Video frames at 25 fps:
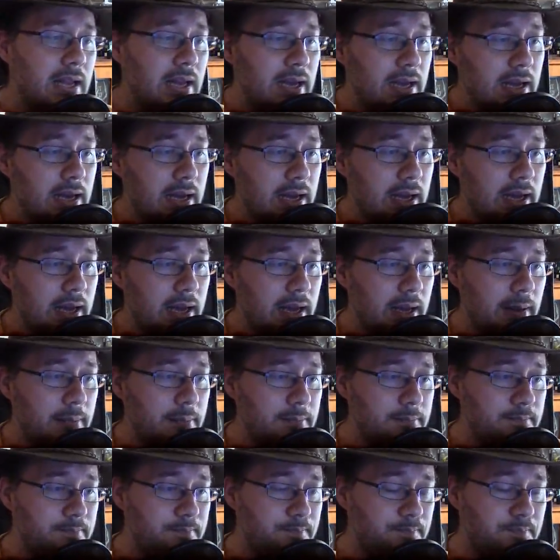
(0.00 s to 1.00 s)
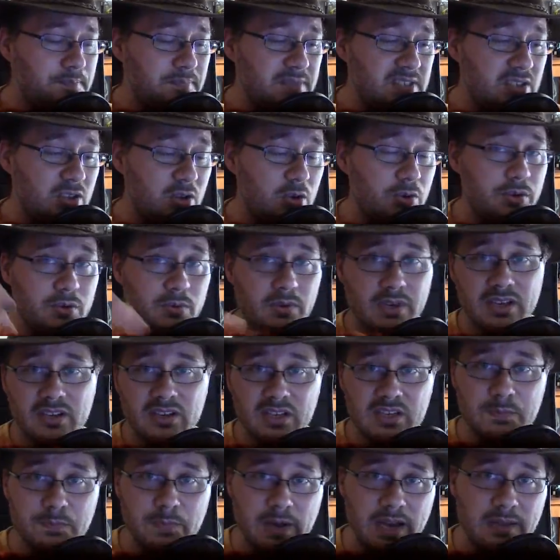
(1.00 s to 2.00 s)
So you can
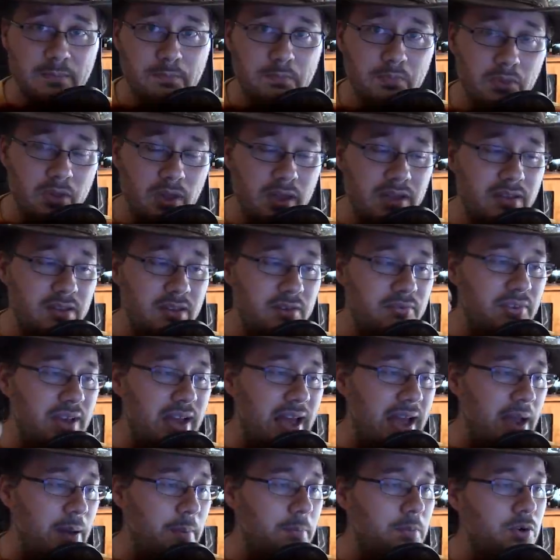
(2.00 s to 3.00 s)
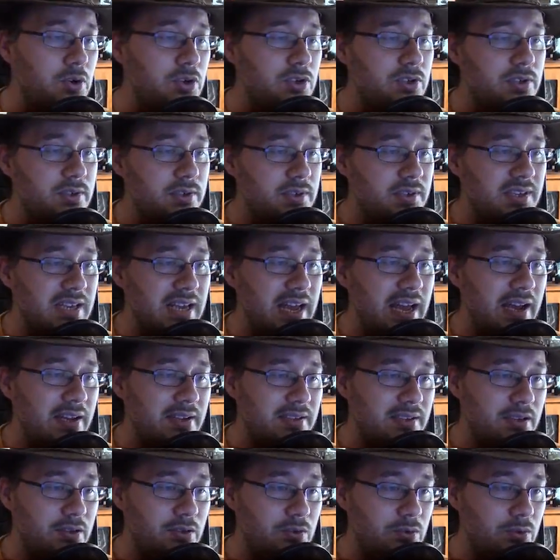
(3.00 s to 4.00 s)
expect plenty of ambushes
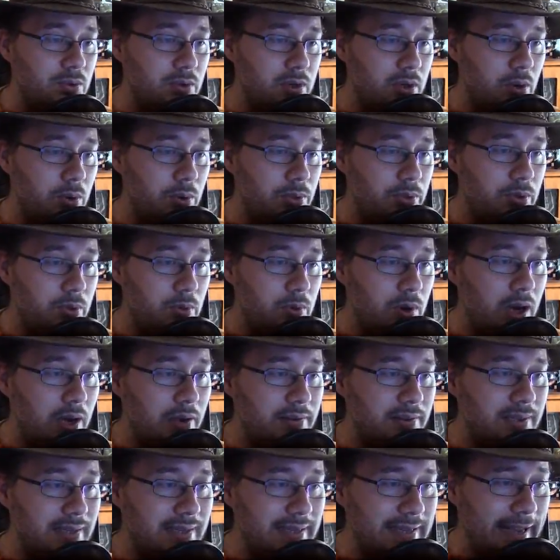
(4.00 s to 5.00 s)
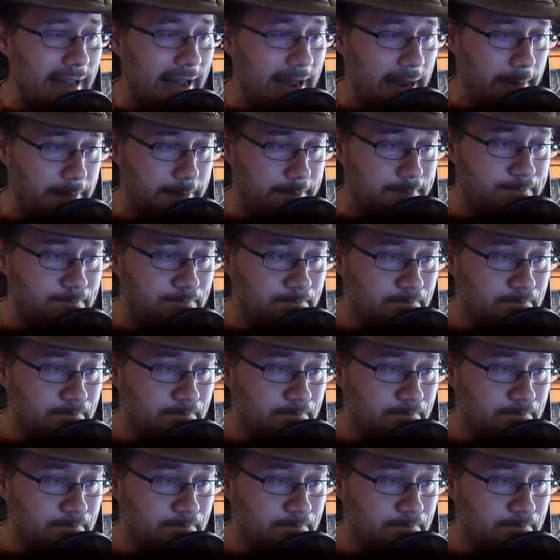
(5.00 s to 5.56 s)
as you go throughout the game.